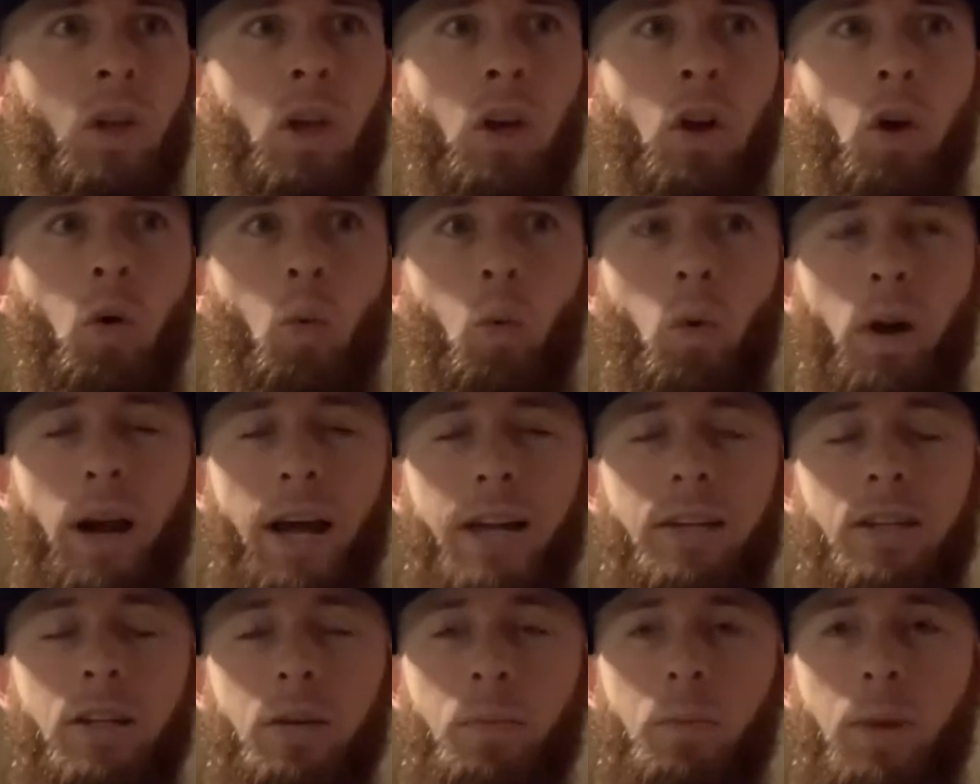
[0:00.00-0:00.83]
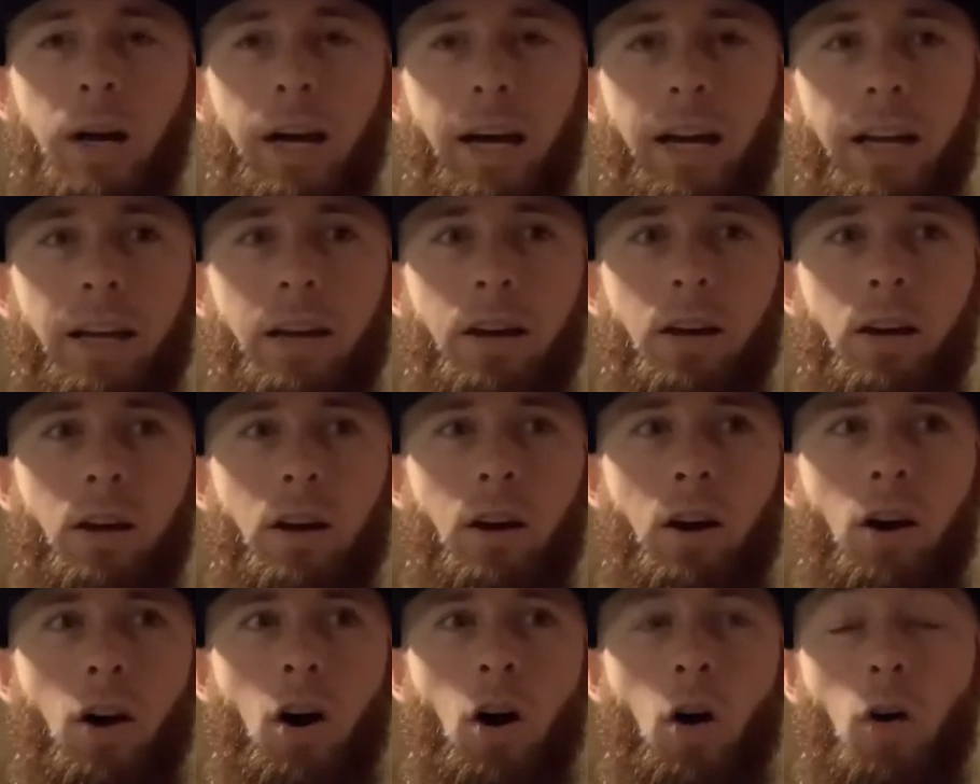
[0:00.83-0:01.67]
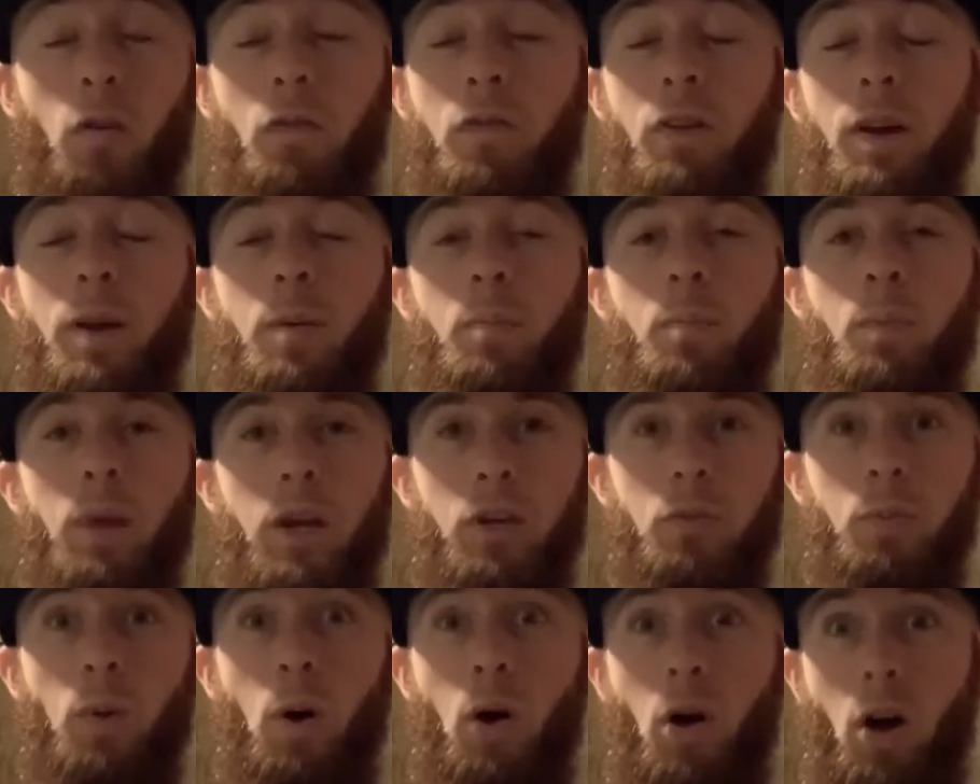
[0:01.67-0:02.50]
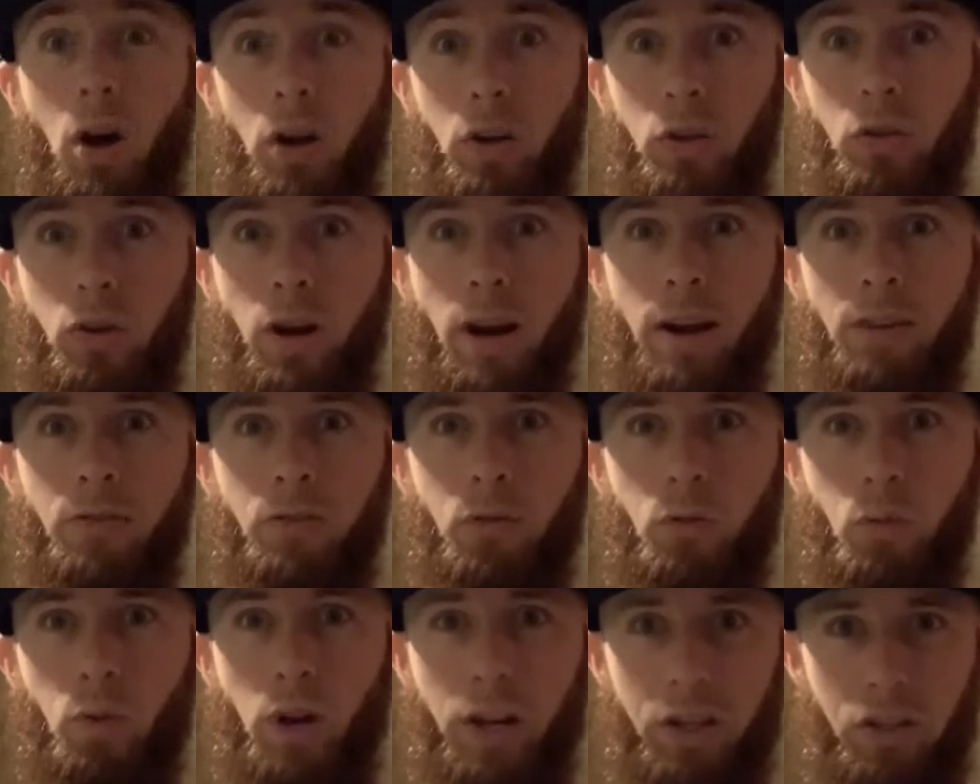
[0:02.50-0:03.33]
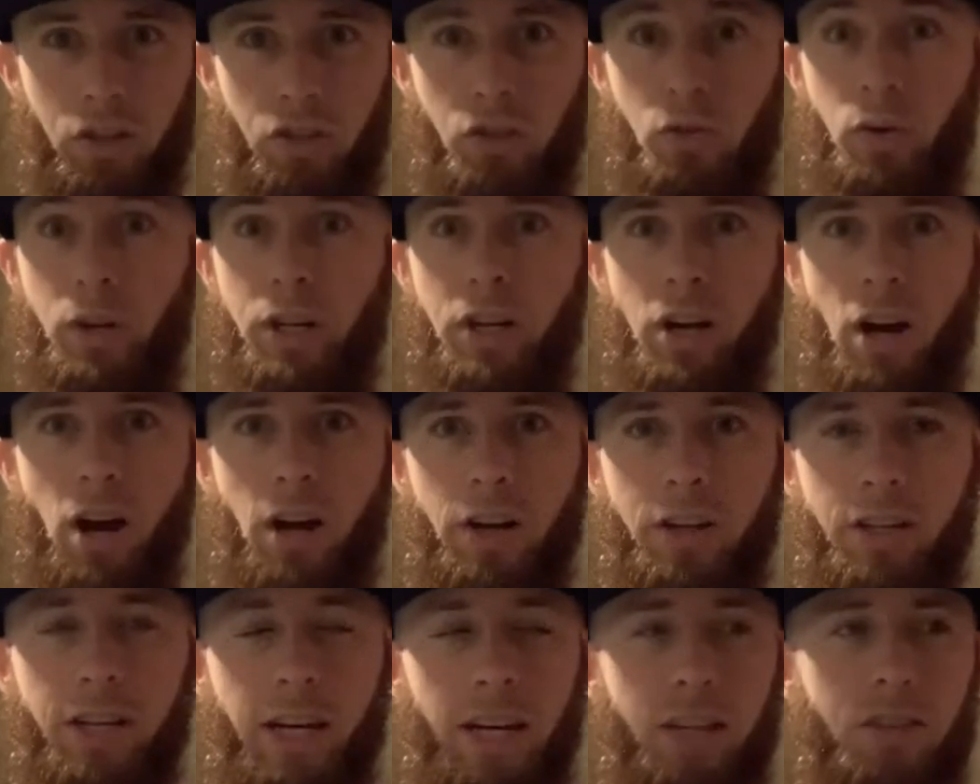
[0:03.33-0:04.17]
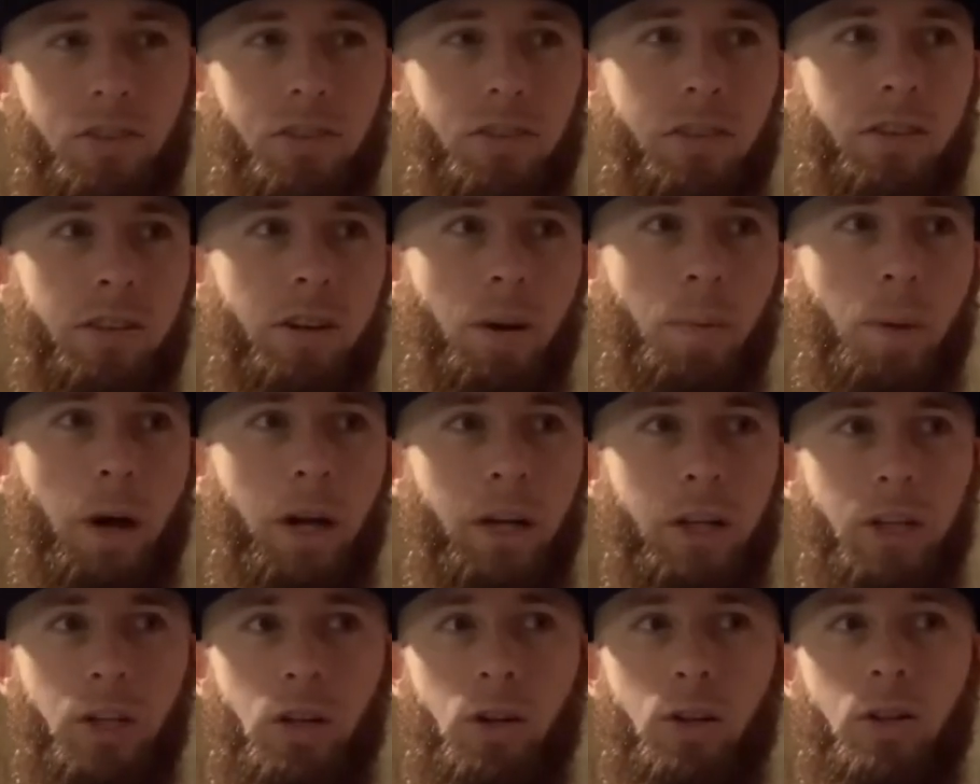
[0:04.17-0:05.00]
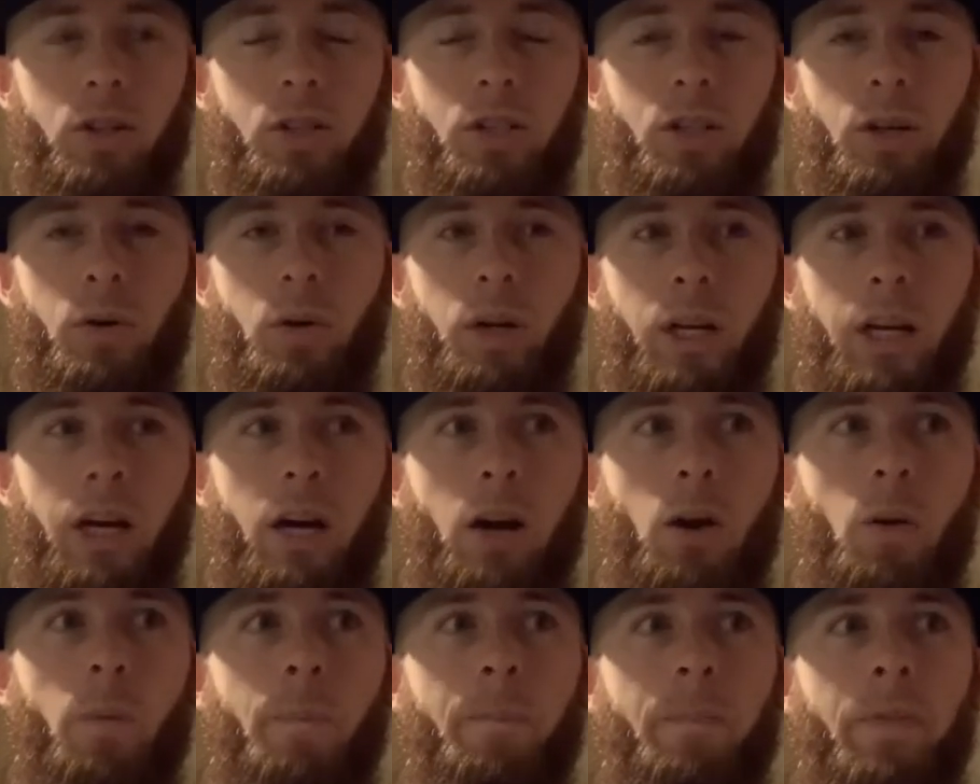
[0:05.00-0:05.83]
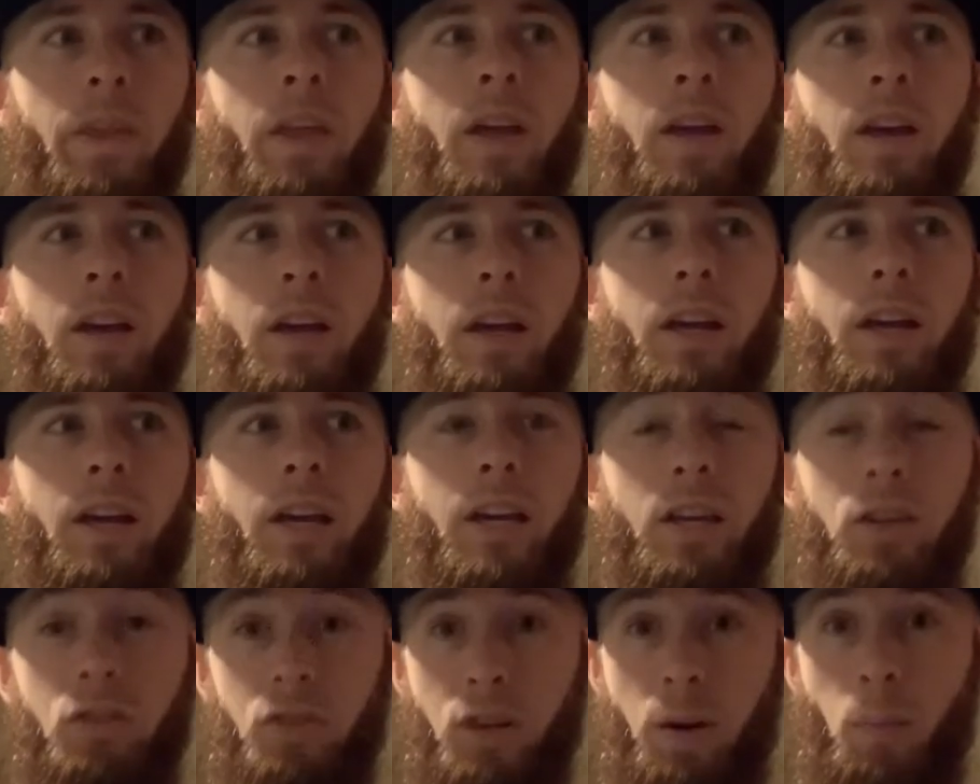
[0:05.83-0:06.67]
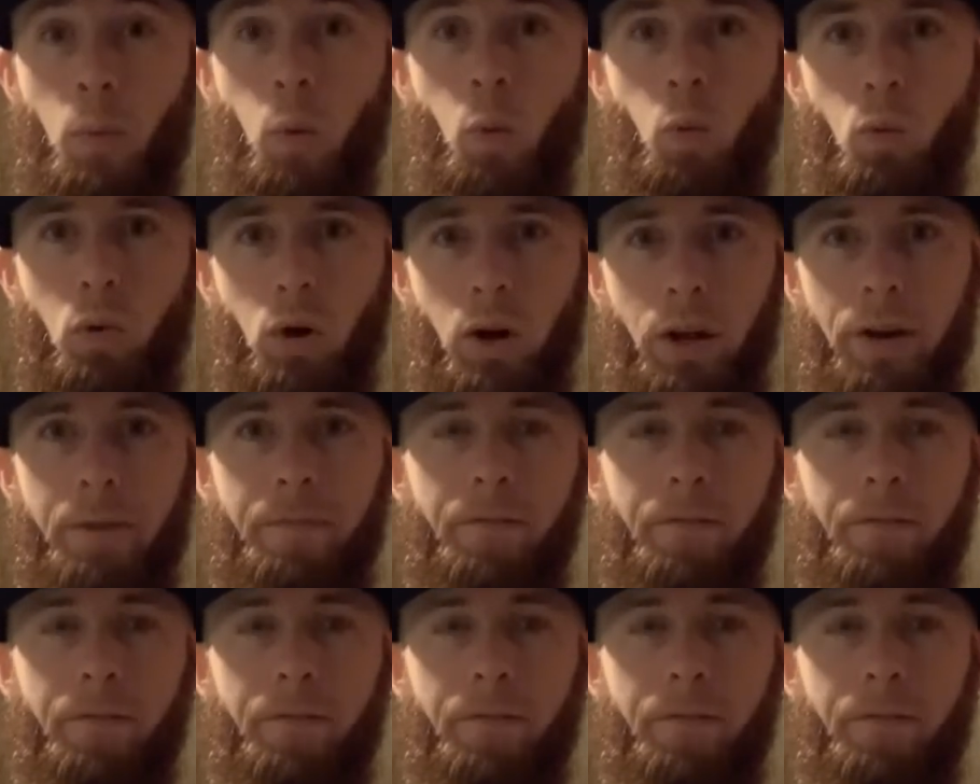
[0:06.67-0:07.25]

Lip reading: When I did my Hall of Fame baseball autograph registry contest about a year or so ago, he's number 1.